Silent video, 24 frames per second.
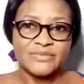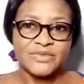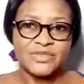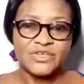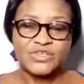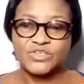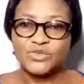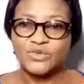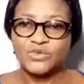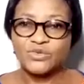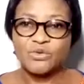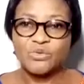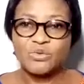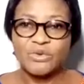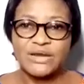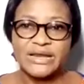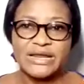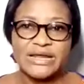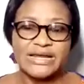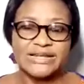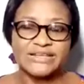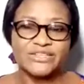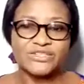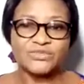So nobody
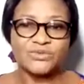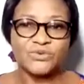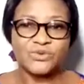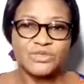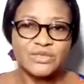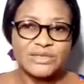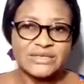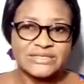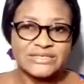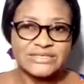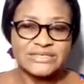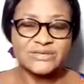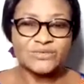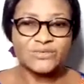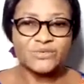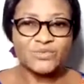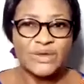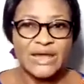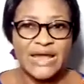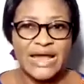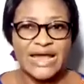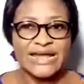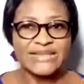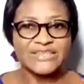can do this.
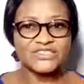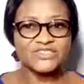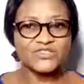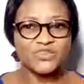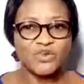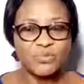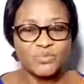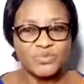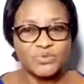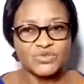Where I stop